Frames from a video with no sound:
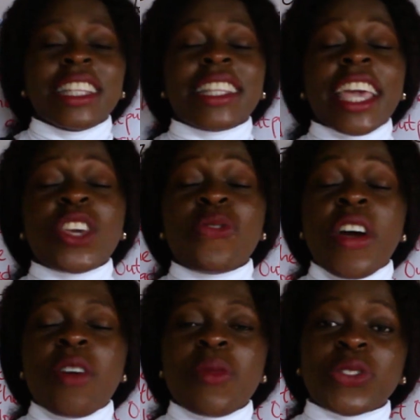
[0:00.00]
Thank you
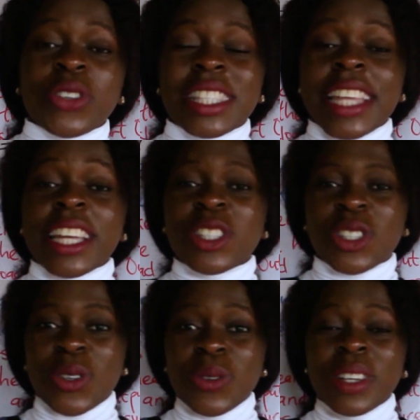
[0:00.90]
very much for staying
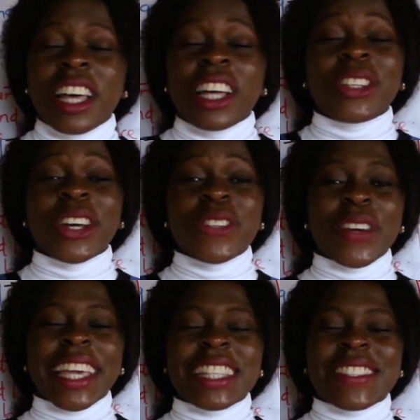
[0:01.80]
tuned. Don't
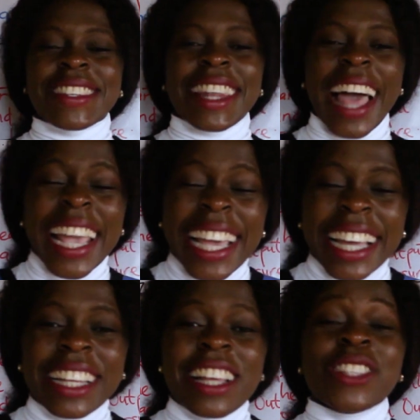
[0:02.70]
forget to like.